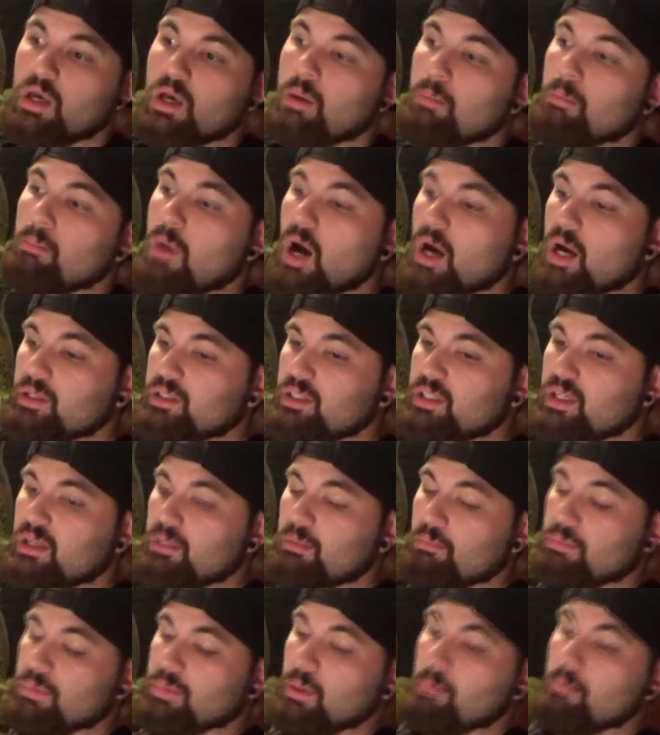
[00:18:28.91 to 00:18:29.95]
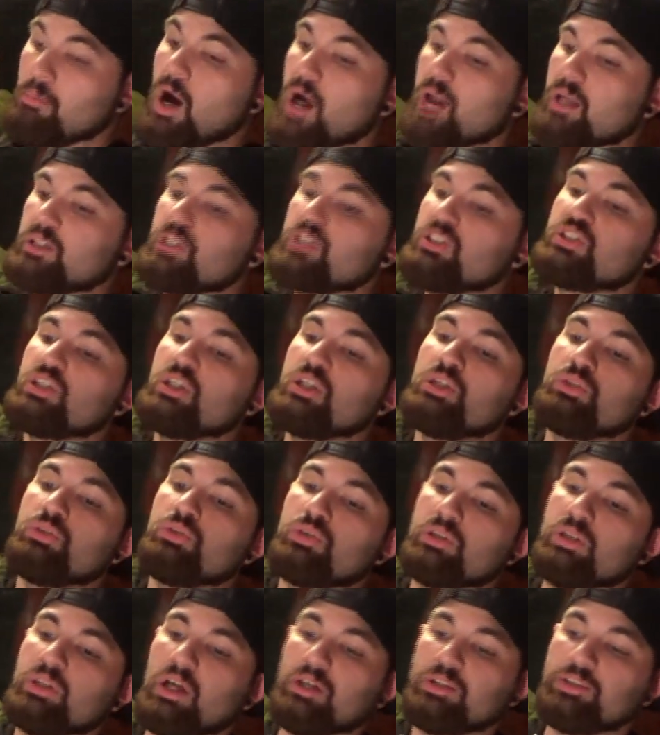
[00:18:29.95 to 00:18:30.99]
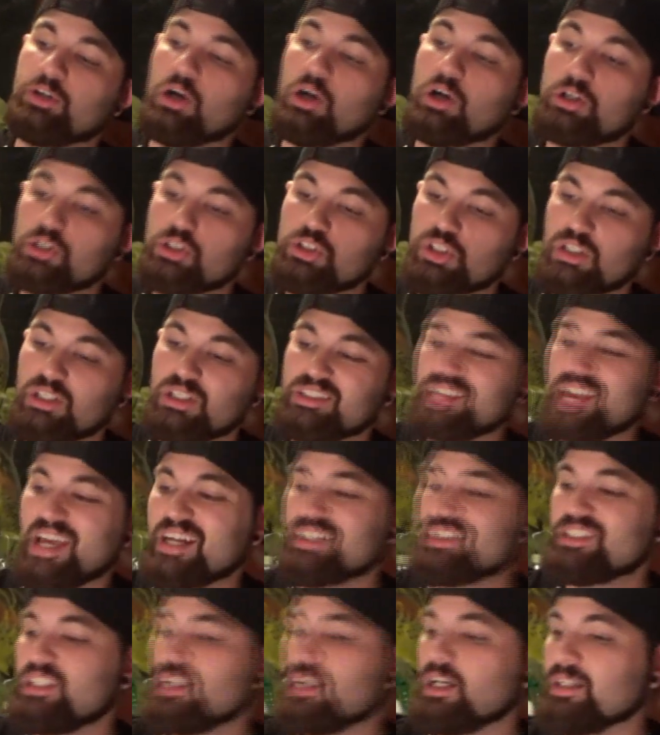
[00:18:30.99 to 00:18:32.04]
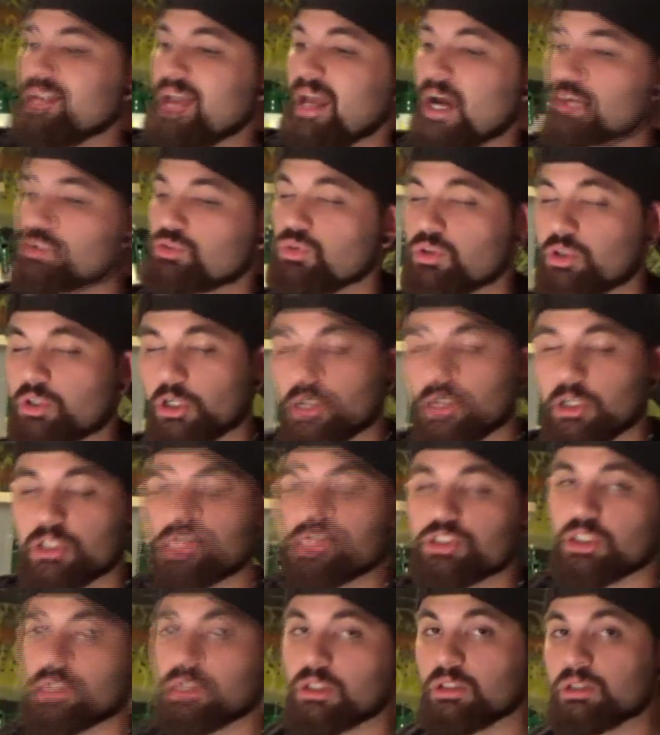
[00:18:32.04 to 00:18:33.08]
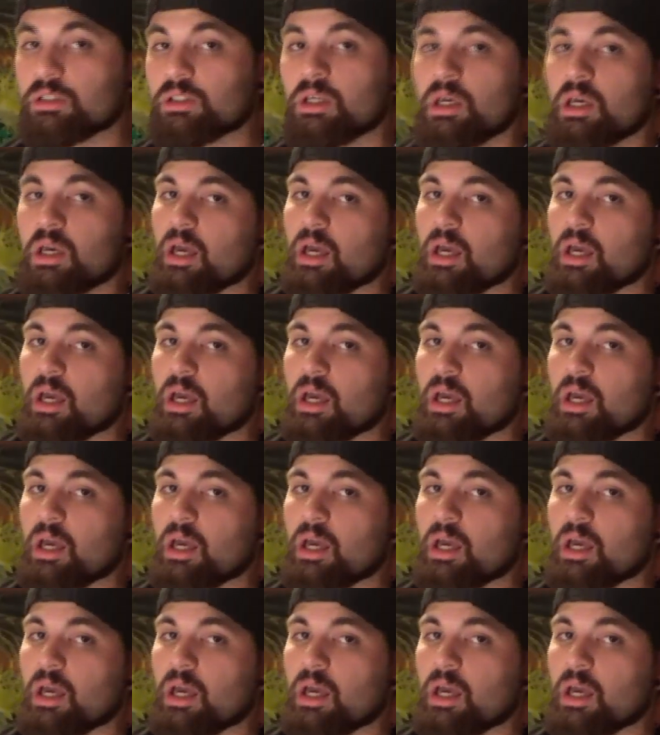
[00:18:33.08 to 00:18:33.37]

The motley gene or the darker gene is actually a natural occurring gene,